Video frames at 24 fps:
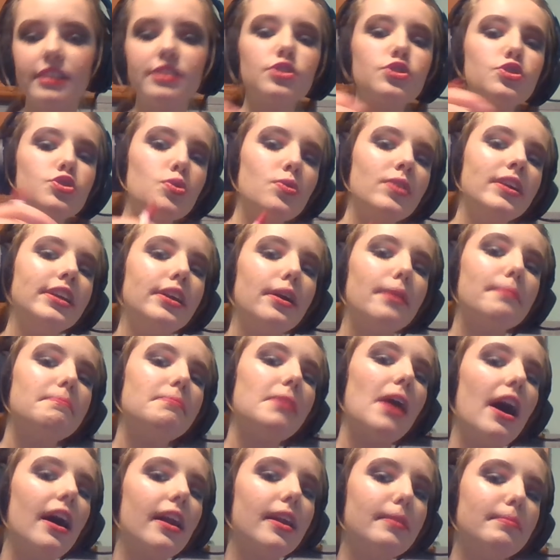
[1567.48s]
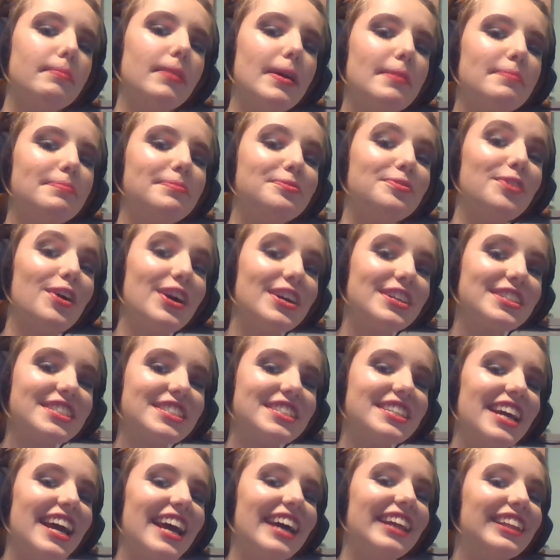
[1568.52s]
doing your bottom lip
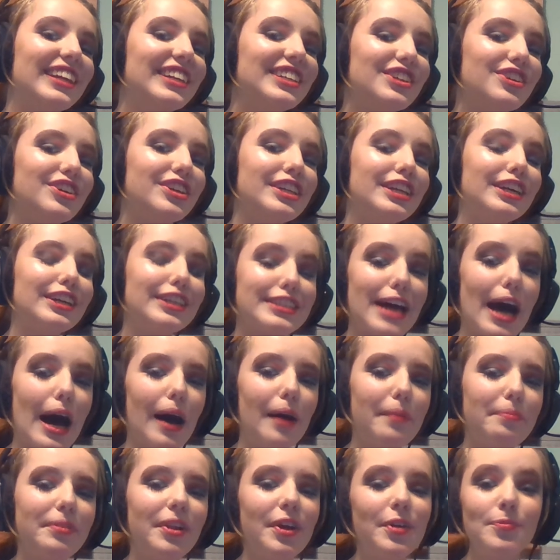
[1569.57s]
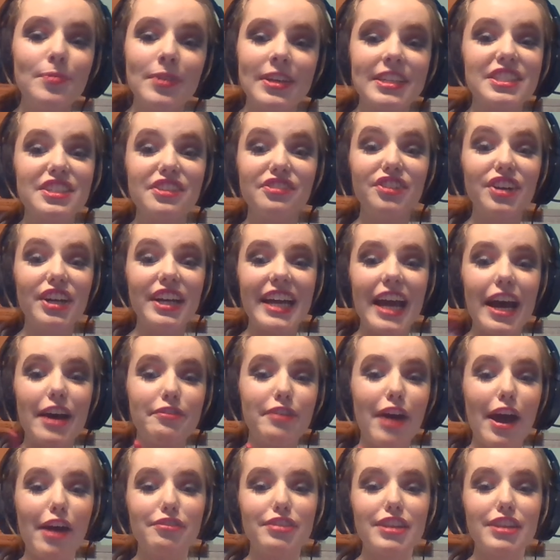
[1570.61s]
first and then doing your top lip because you've already have half